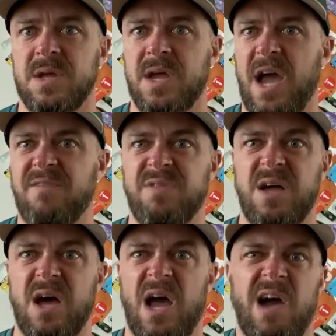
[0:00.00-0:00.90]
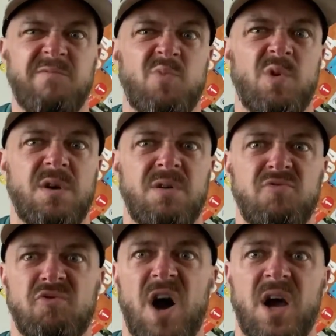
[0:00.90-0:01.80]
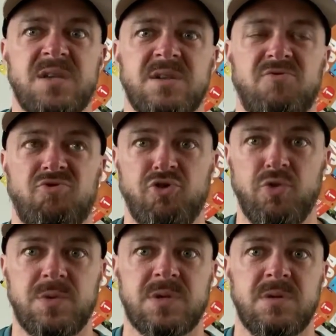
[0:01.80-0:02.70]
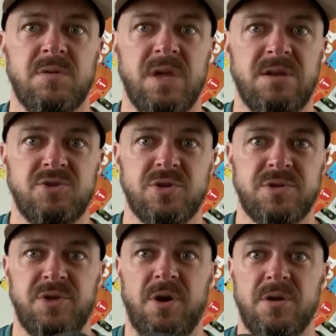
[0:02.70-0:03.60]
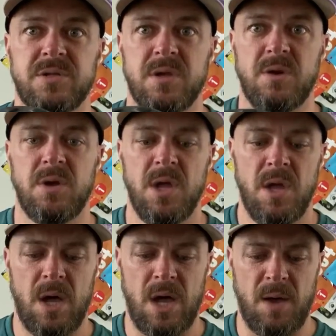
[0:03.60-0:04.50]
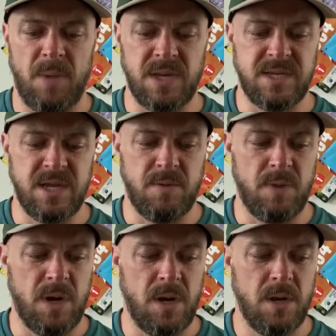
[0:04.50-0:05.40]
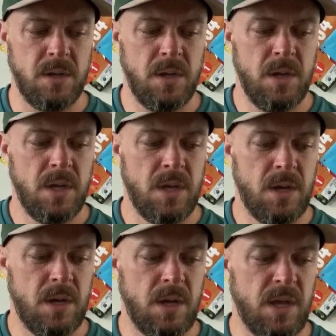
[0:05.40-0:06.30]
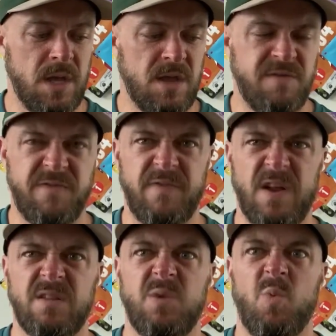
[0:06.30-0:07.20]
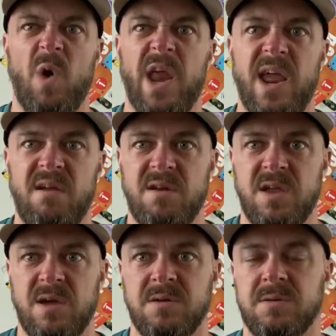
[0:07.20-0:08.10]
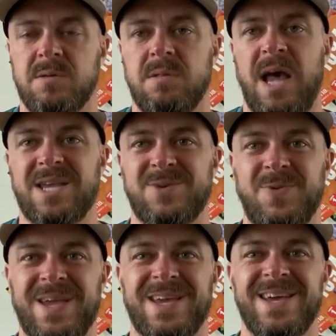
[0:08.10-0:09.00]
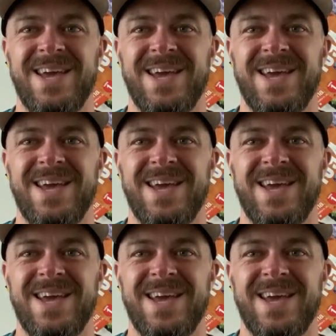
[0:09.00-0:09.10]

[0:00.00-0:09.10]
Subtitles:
have more rocks and roots than just dirt. So I did run a fairly wet area last week.